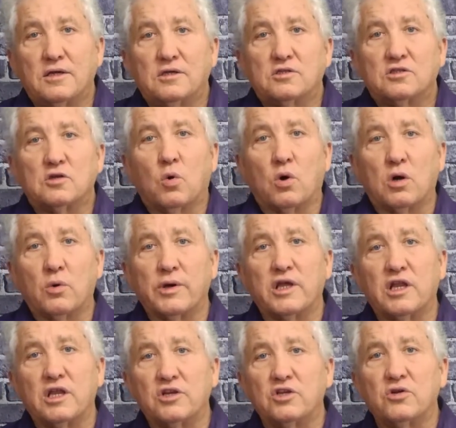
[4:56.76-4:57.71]
So what are we
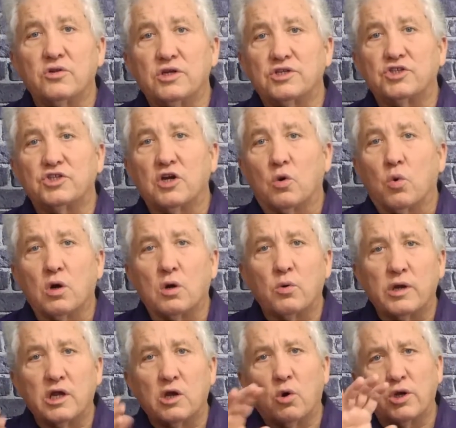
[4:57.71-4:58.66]
going to do this year? What are
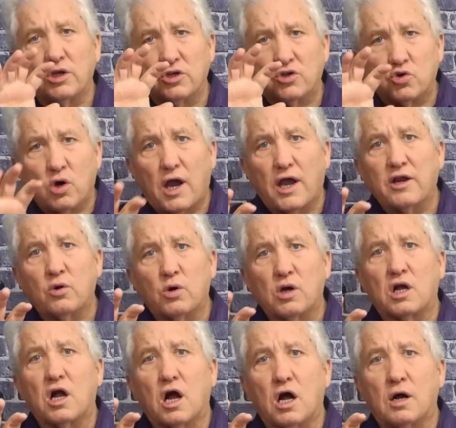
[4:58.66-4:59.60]
we going to try to
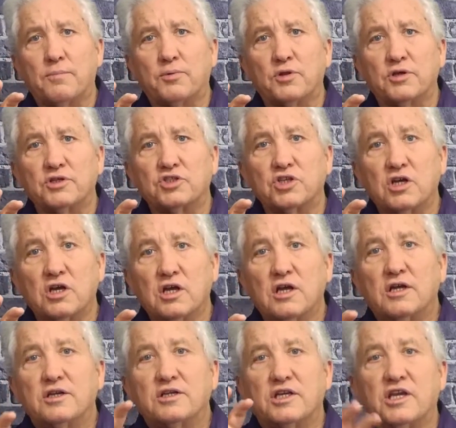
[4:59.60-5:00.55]
accomplish
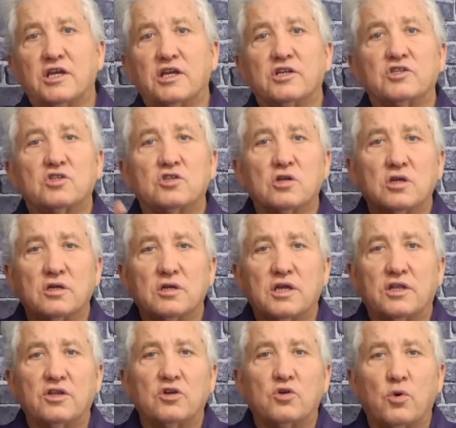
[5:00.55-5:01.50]
to get us
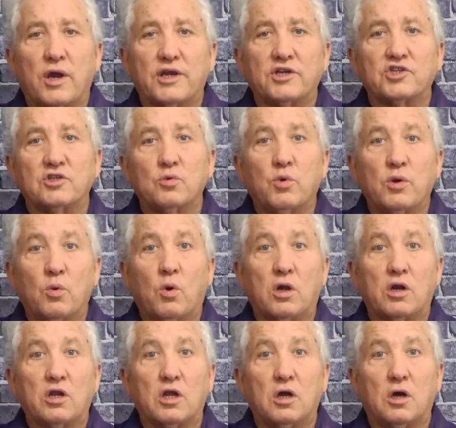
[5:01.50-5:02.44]
in the direction that we
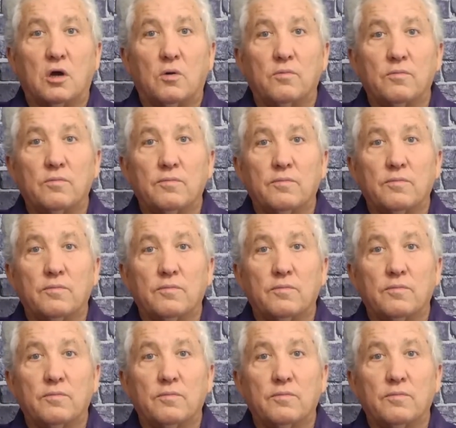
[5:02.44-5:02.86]
want to go.